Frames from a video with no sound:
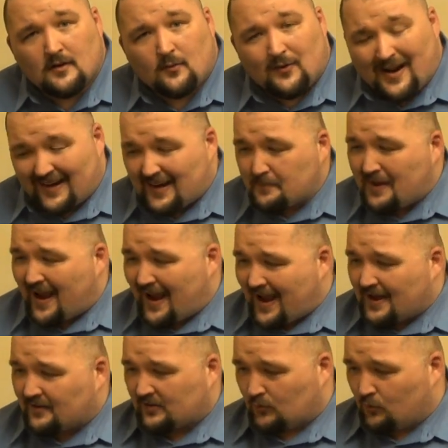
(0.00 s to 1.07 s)
When I get my
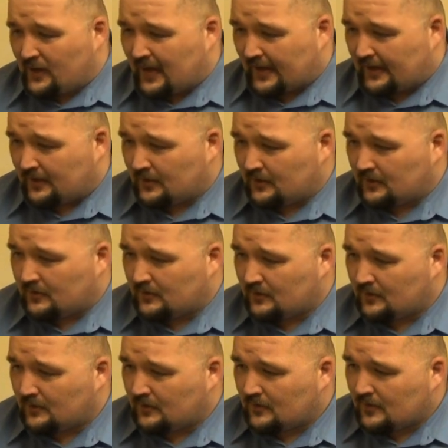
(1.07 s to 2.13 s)
hands on Willie.
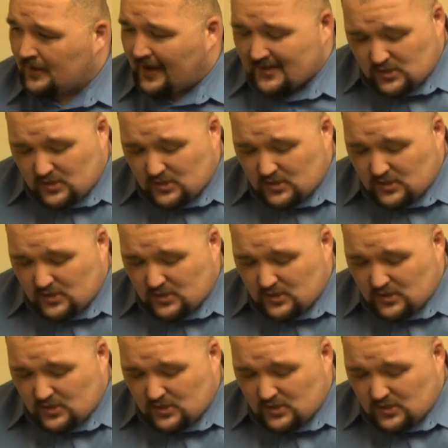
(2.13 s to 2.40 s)
He